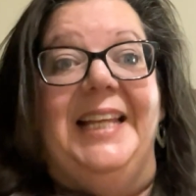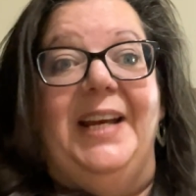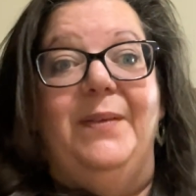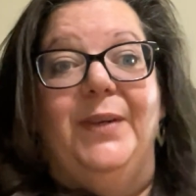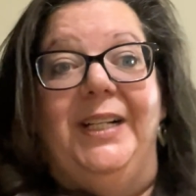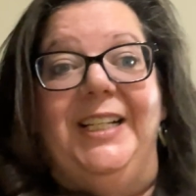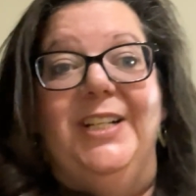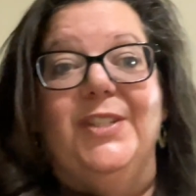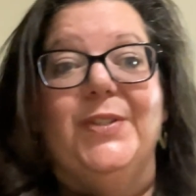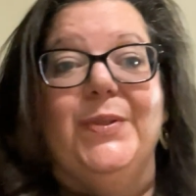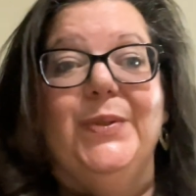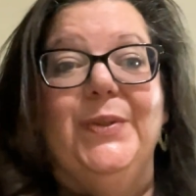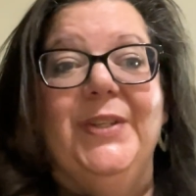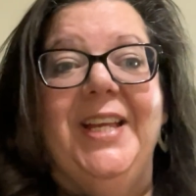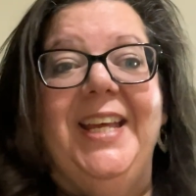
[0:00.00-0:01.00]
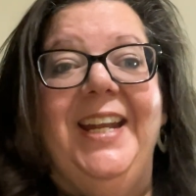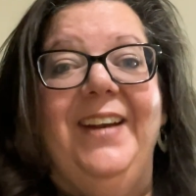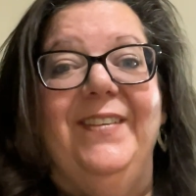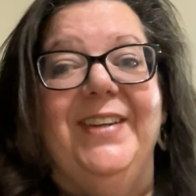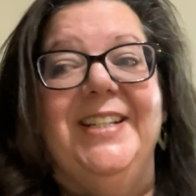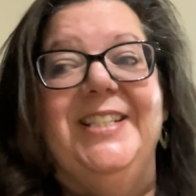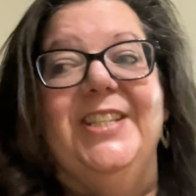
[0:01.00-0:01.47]
I work in a school and I
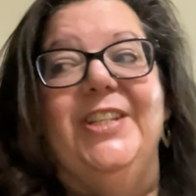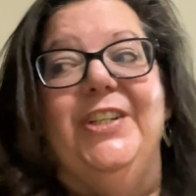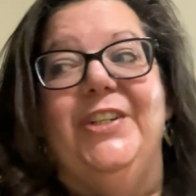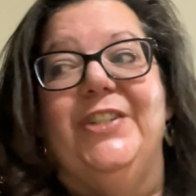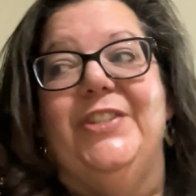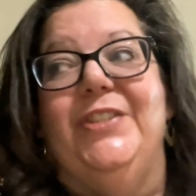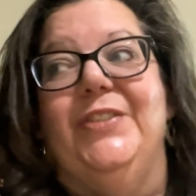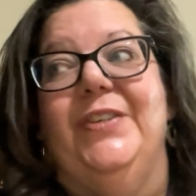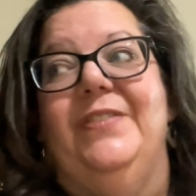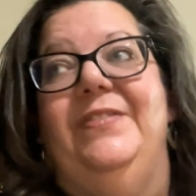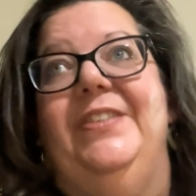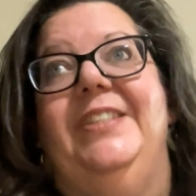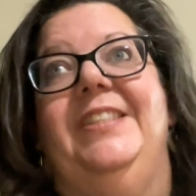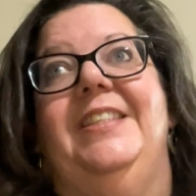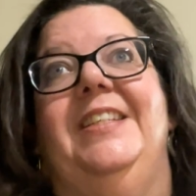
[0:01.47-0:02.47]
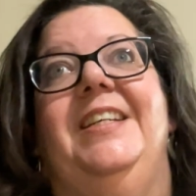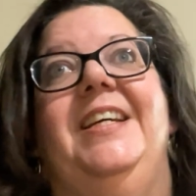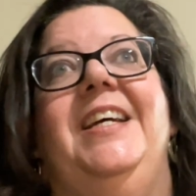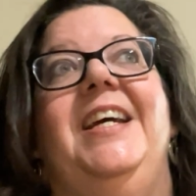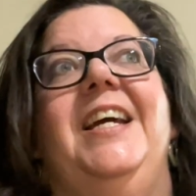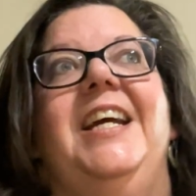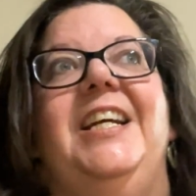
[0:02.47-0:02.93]
ran to the nurse's office
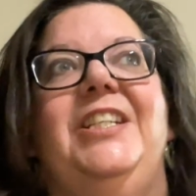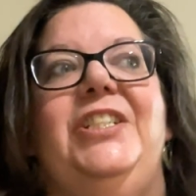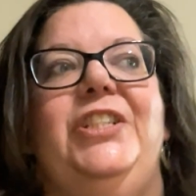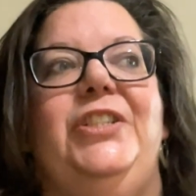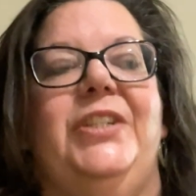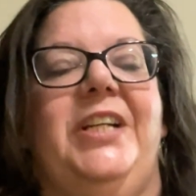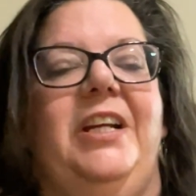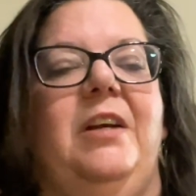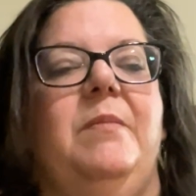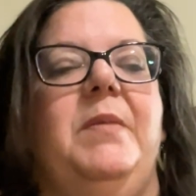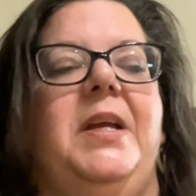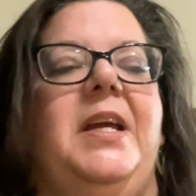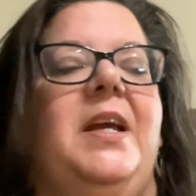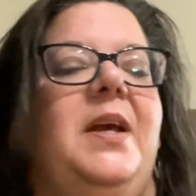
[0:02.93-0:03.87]
and she took care of me.